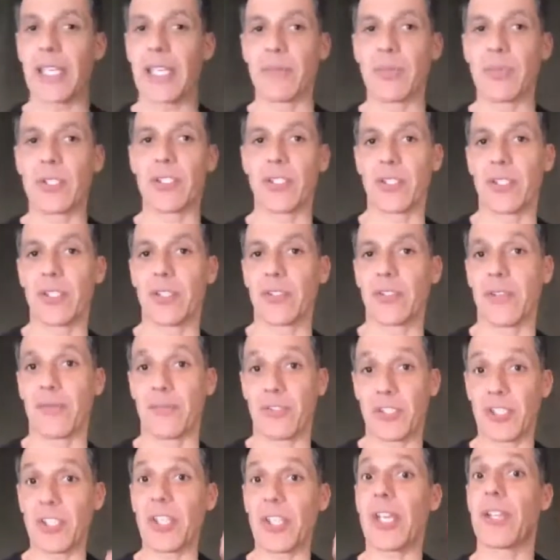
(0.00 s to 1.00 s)
images have
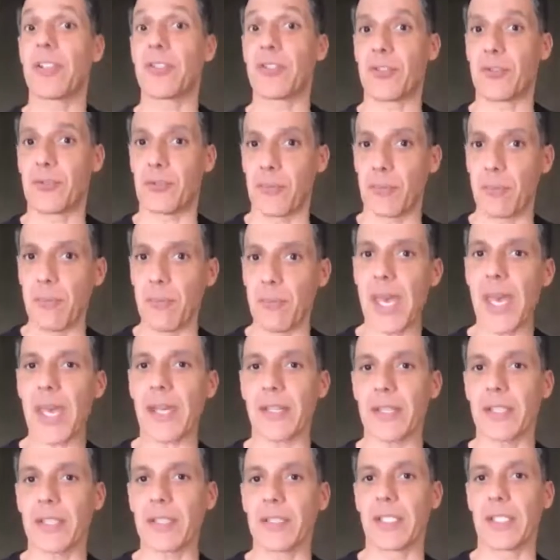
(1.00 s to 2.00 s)
changed
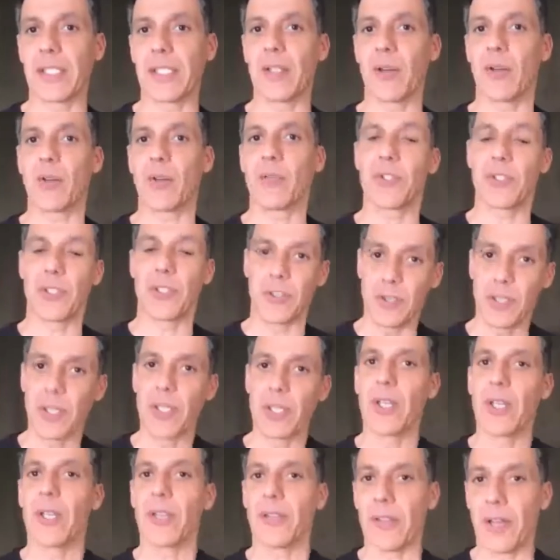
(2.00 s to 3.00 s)
dramatically over
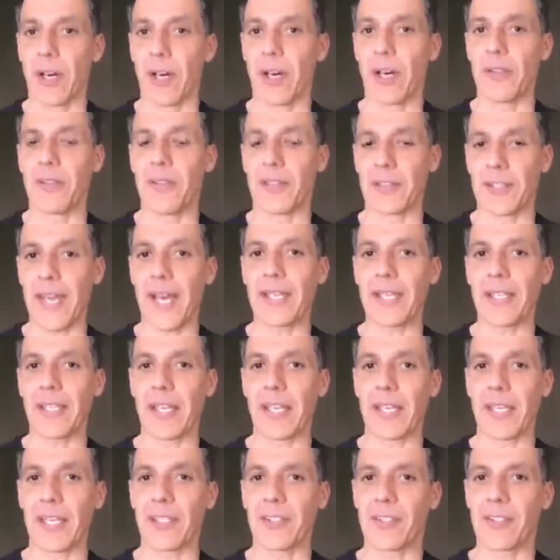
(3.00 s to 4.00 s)
the
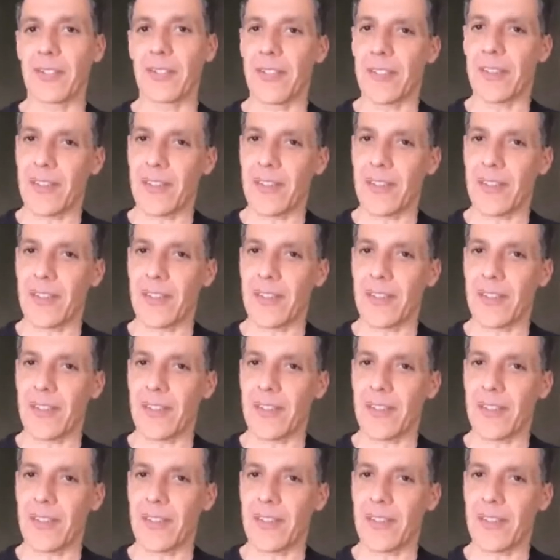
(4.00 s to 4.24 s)
decades,